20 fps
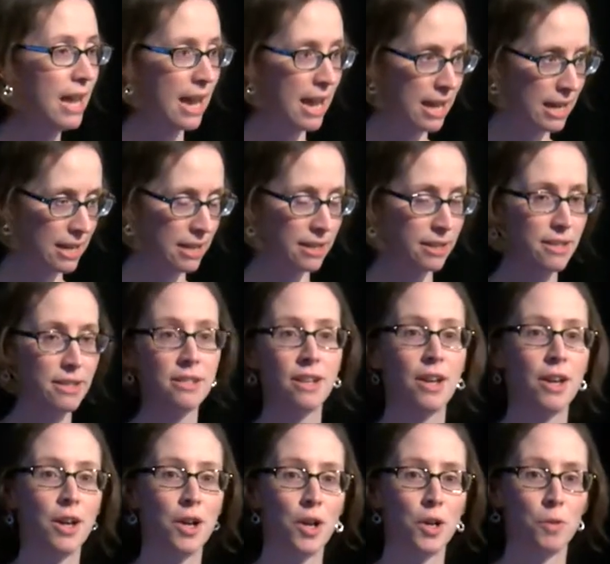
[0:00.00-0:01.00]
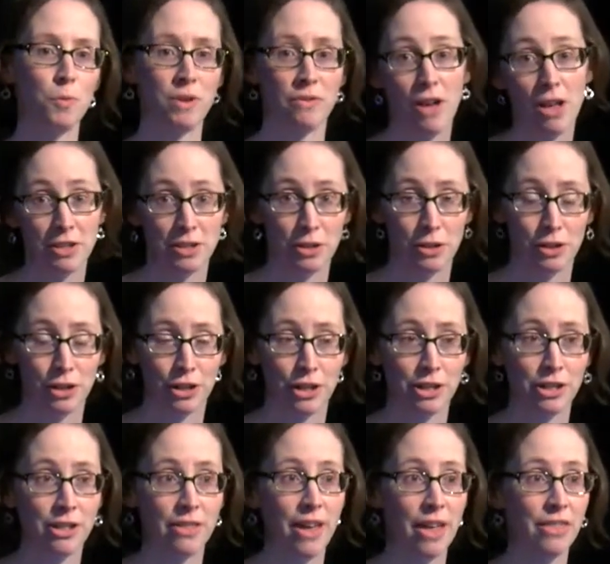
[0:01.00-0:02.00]
And We've also
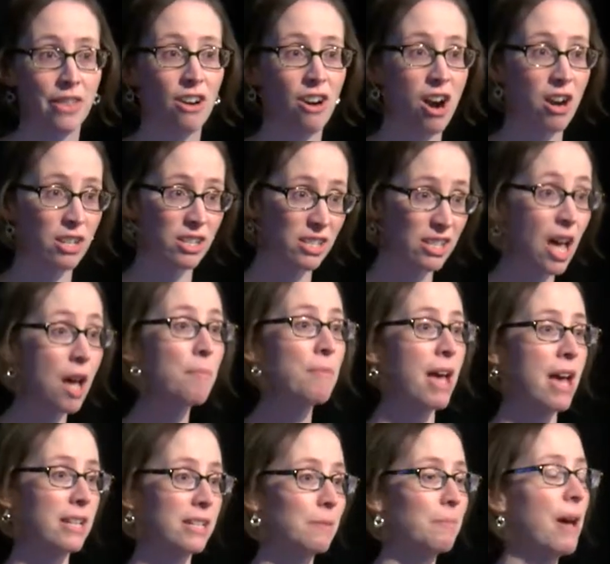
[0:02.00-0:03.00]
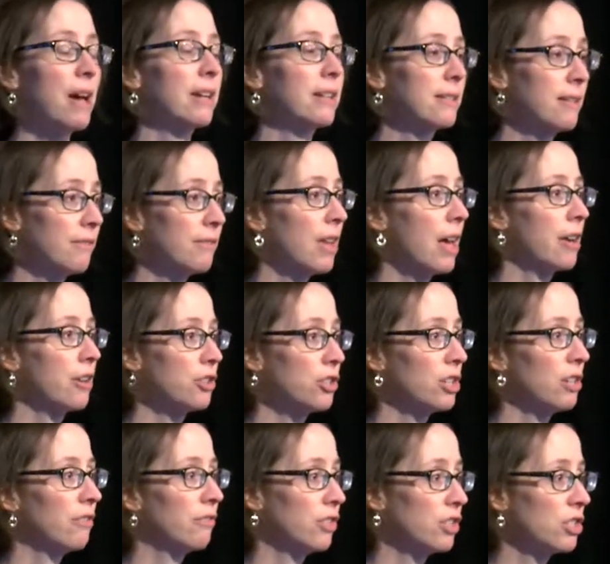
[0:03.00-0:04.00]
learned that there are some aspects of the
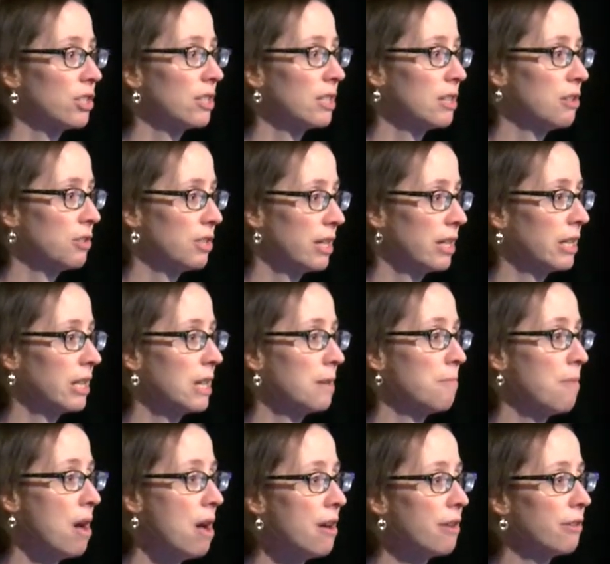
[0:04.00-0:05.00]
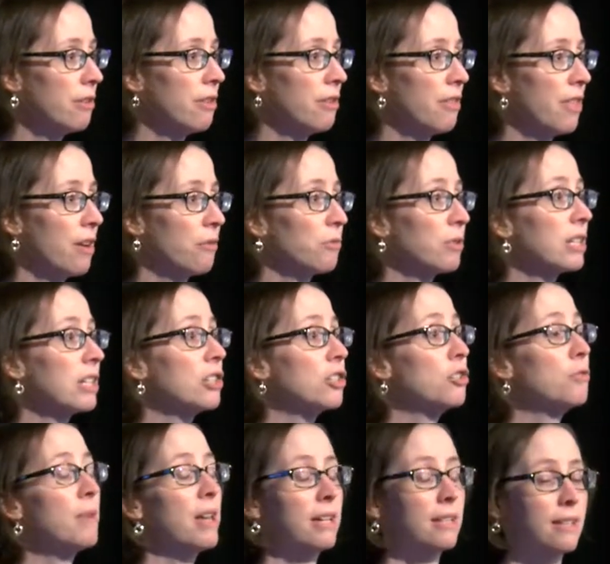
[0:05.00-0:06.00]
energy efficiency utility model that really
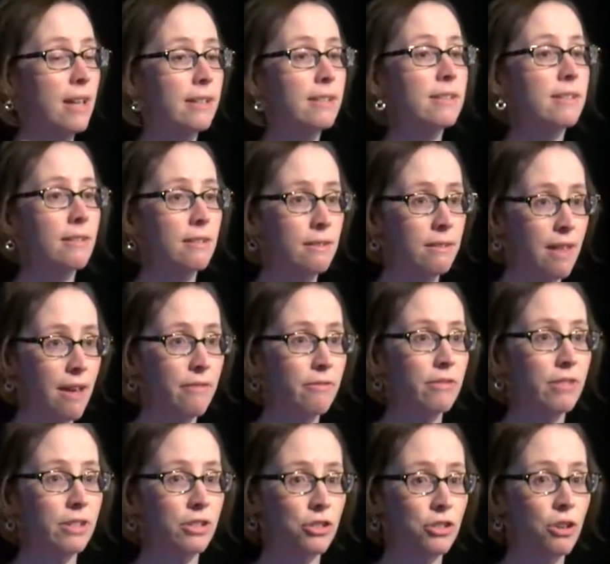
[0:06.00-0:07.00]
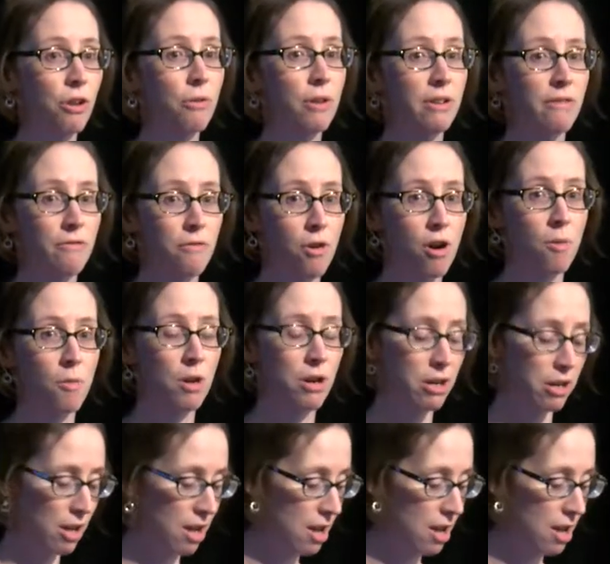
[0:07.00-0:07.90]
do make sense to leverage going forward.